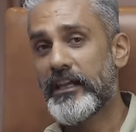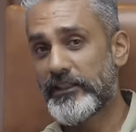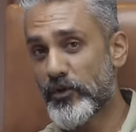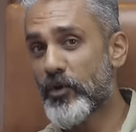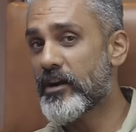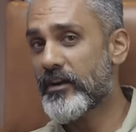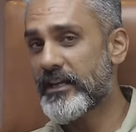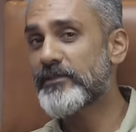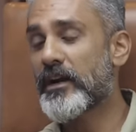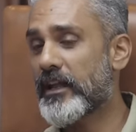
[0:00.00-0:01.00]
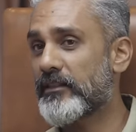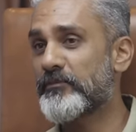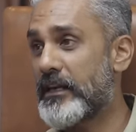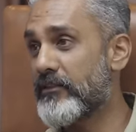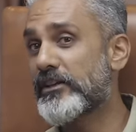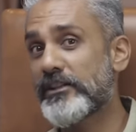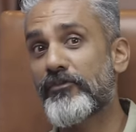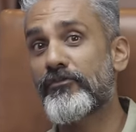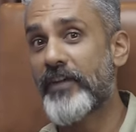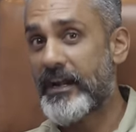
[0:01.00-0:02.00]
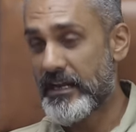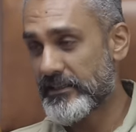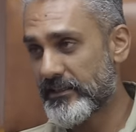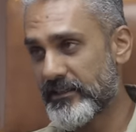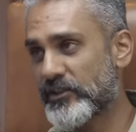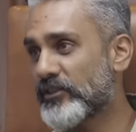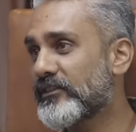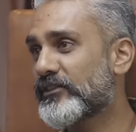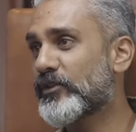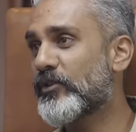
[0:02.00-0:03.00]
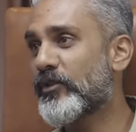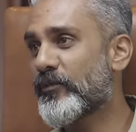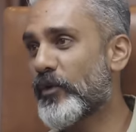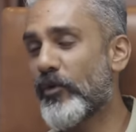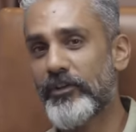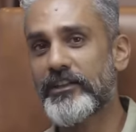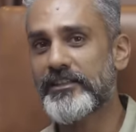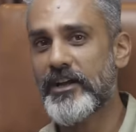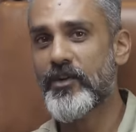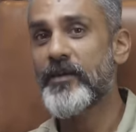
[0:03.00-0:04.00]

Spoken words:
He's a total nutcase, but I believe he's a fantastic teacher. So go figure this out.